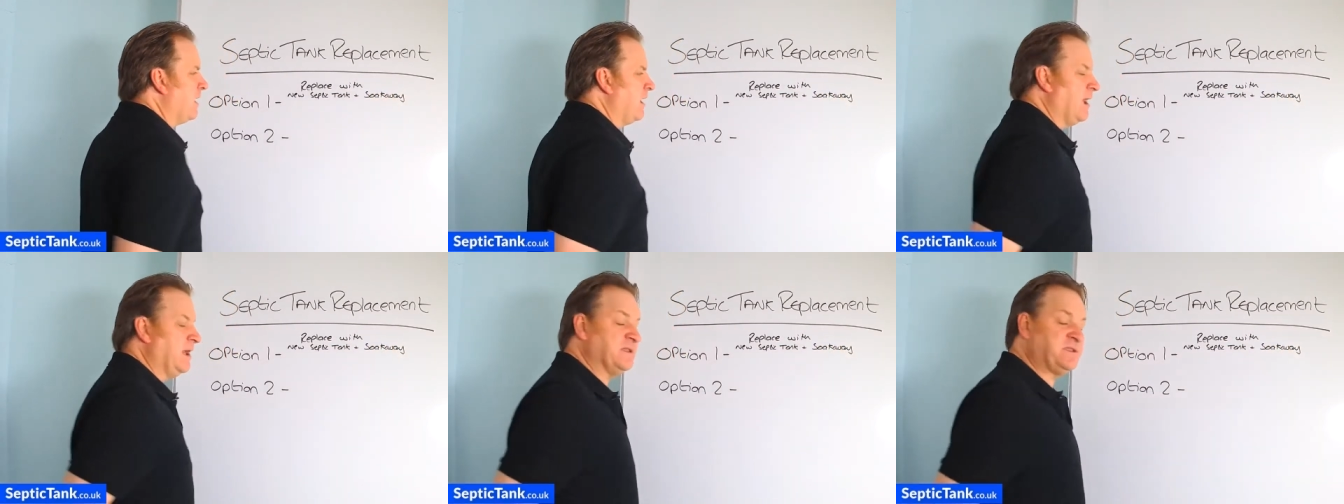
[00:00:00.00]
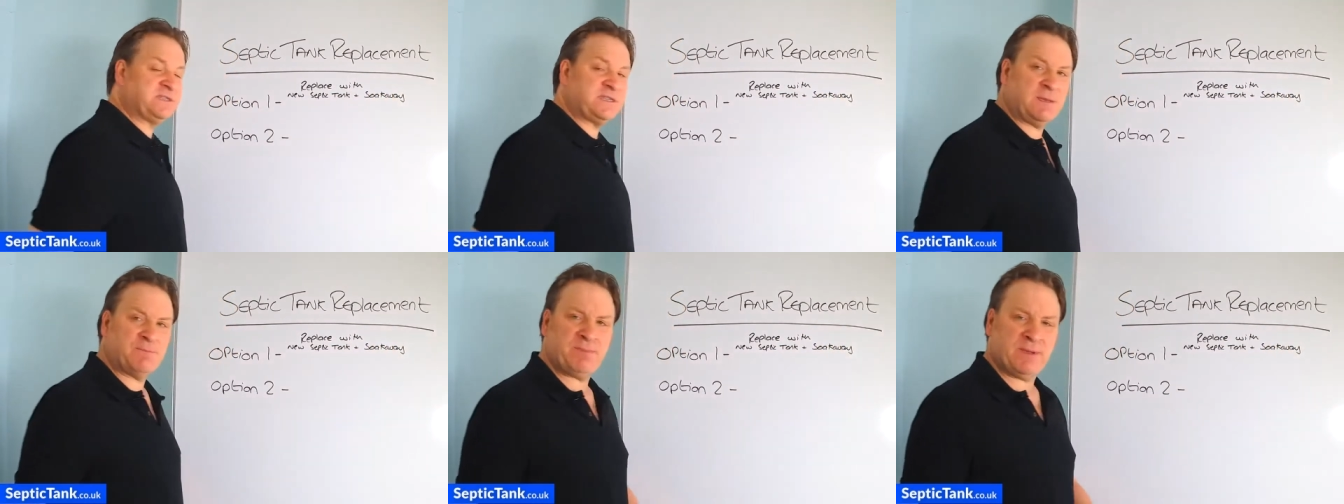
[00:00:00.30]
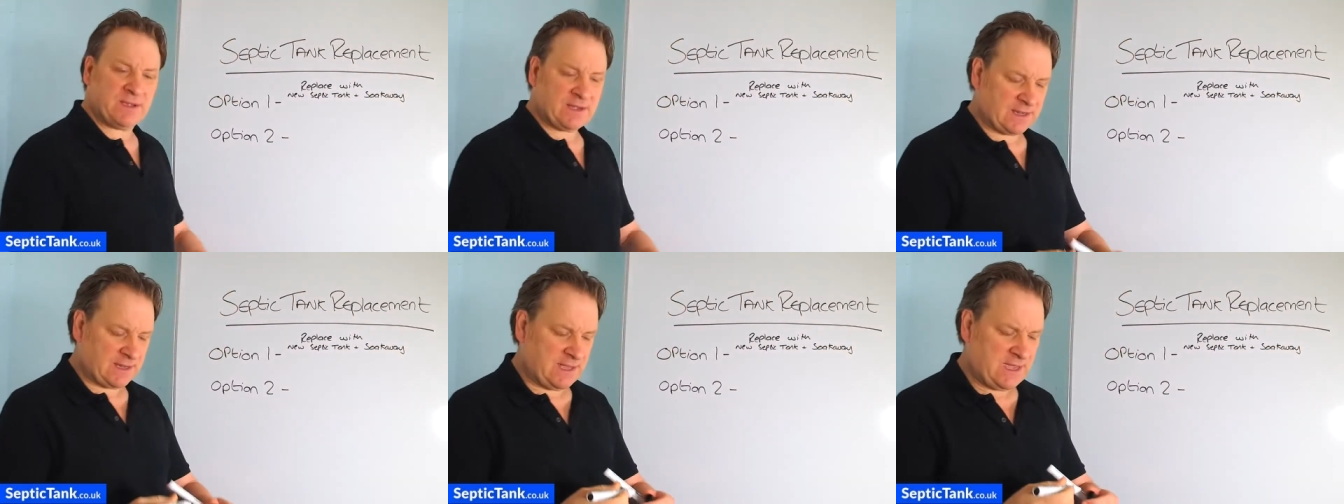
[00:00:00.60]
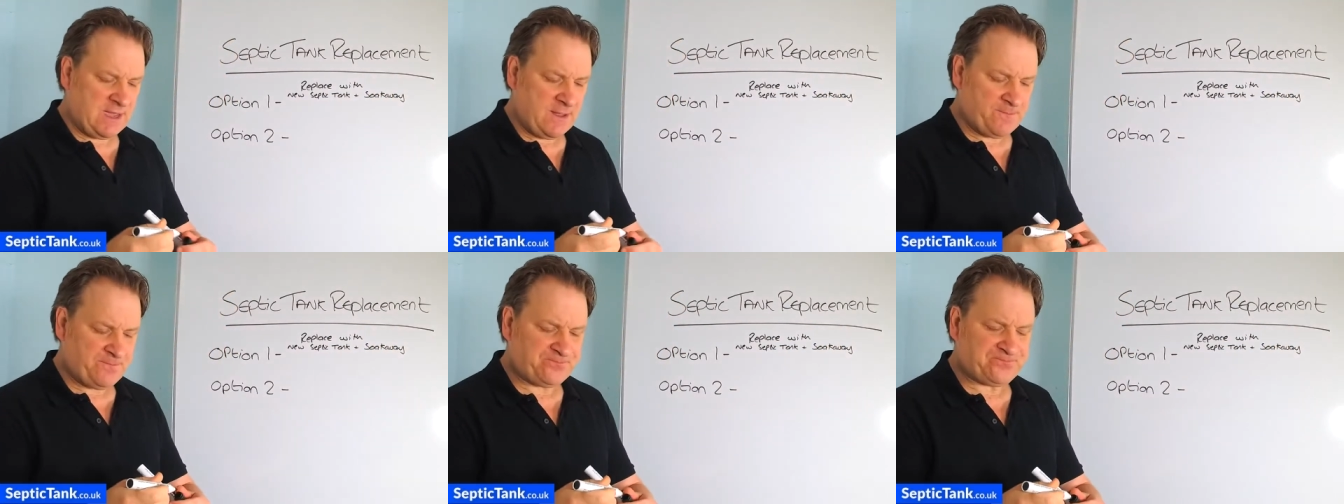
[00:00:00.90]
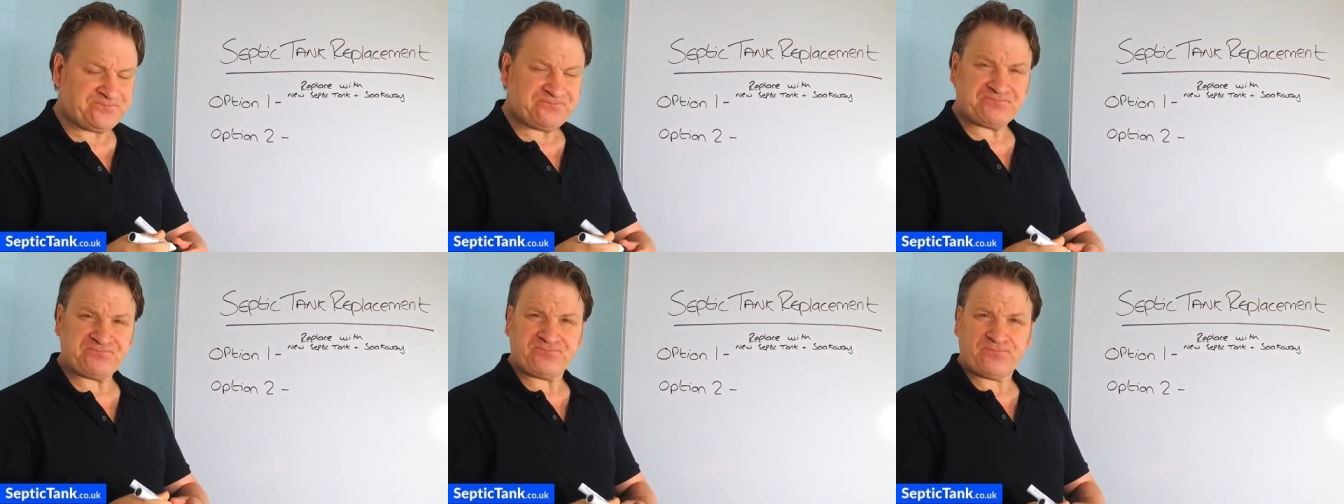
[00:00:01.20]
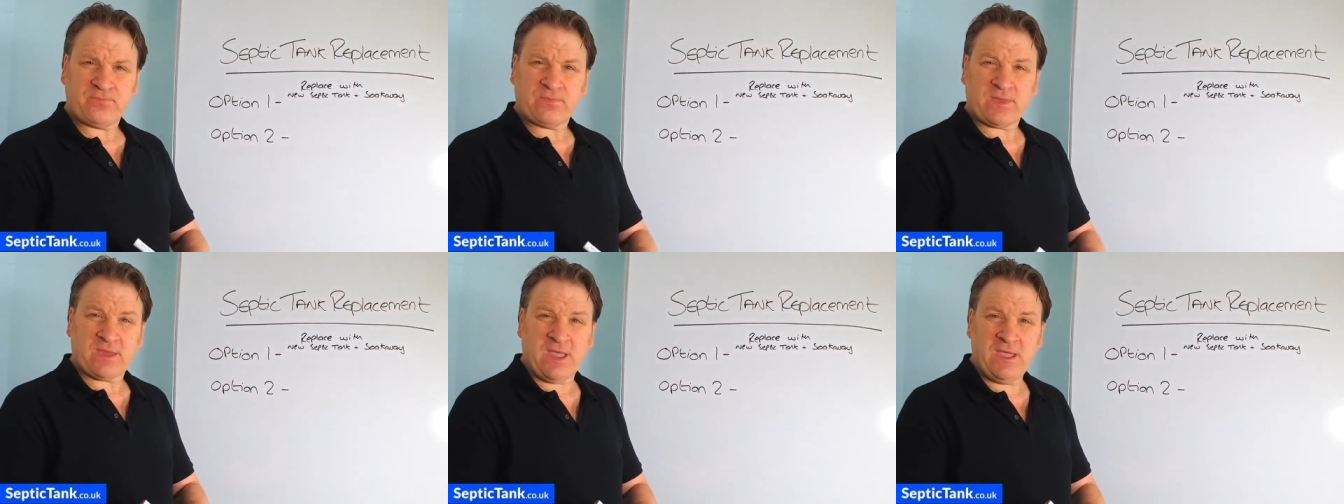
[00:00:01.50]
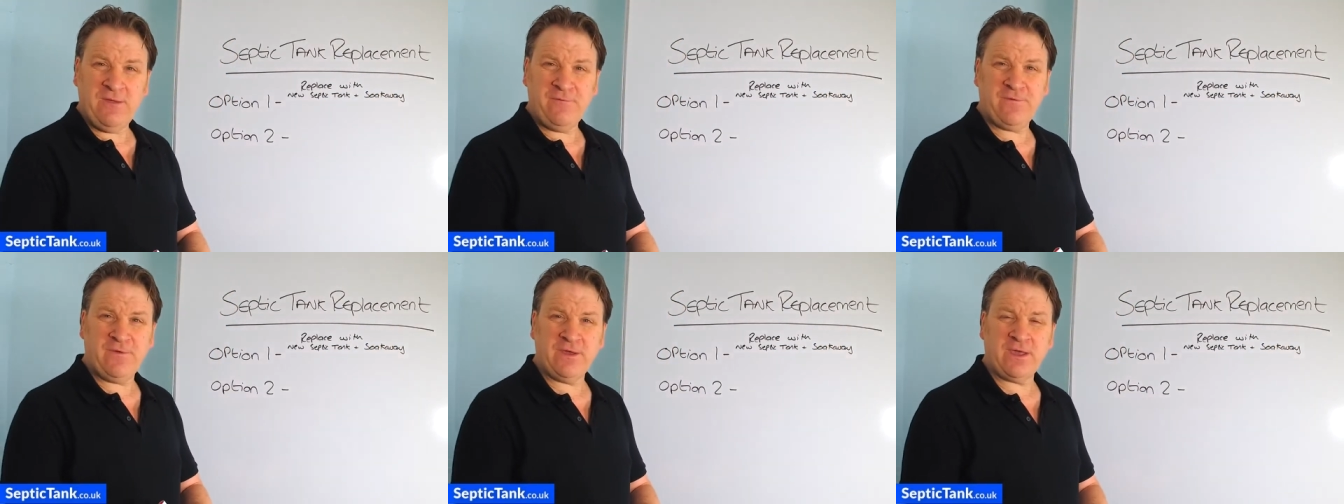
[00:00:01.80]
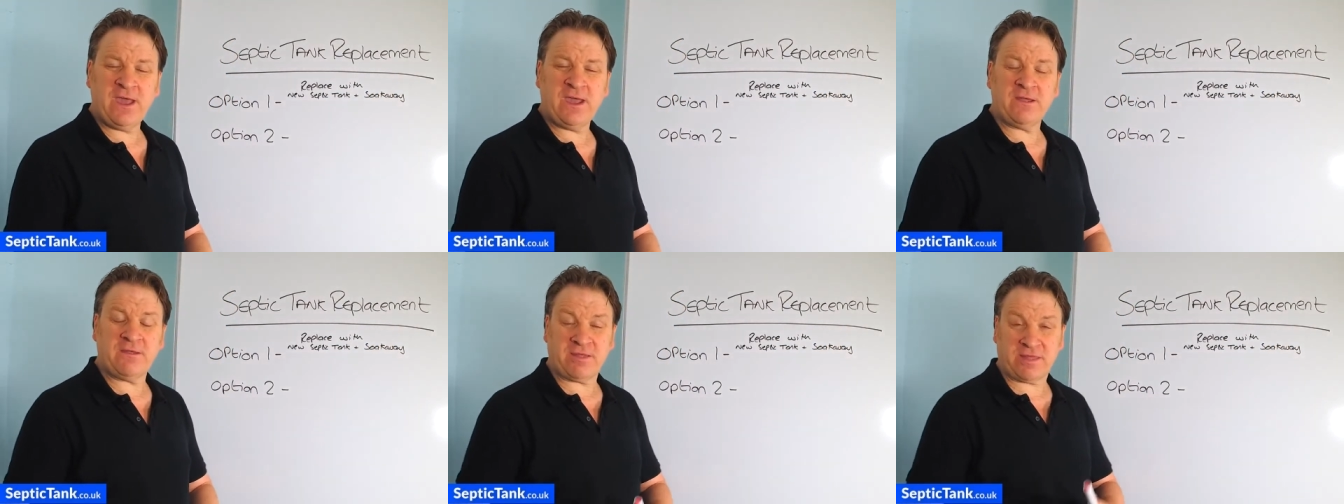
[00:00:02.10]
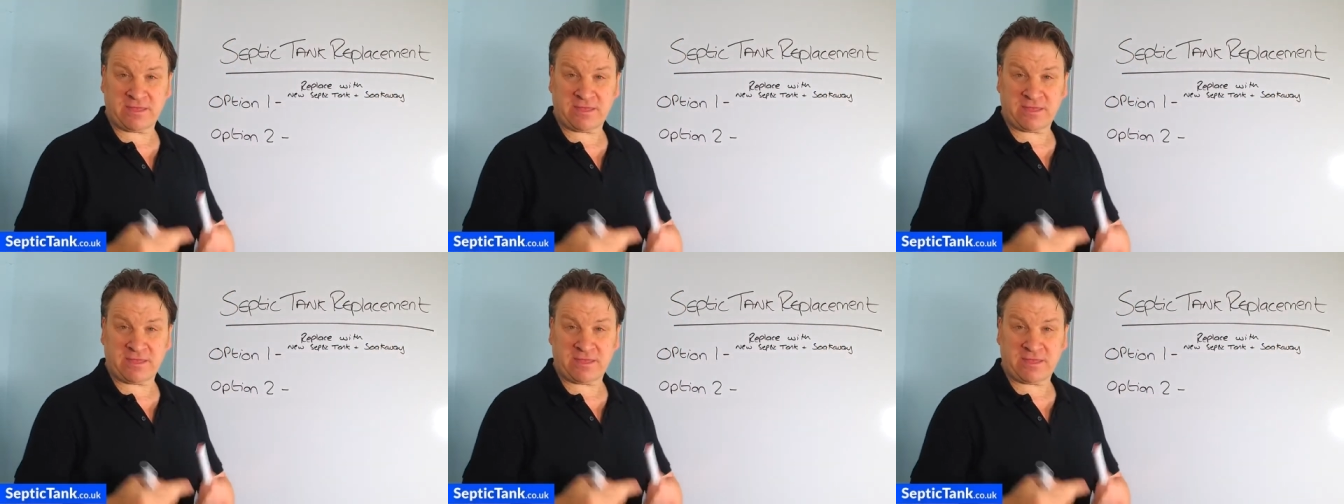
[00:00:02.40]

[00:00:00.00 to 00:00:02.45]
And typically, if you get